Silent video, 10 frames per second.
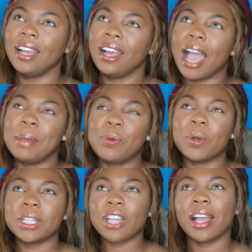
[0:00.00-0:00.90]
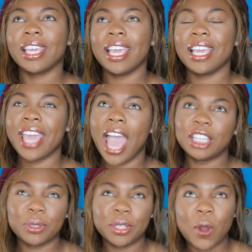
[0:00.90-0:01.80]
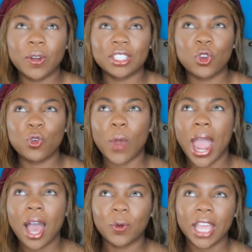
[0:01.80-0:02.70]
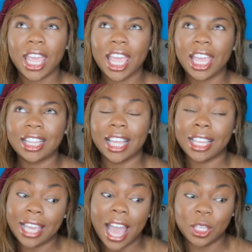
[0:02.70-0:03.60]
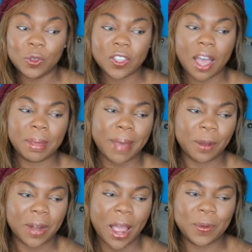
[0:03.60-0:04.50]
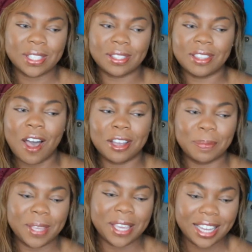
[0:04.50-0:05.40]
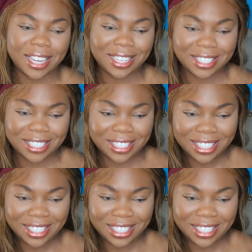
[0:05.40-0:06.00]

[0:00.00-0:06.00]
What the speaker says: I mean, we're talking Catriona's crowning. Like, yeah, you saw me back when I was in Long Beach.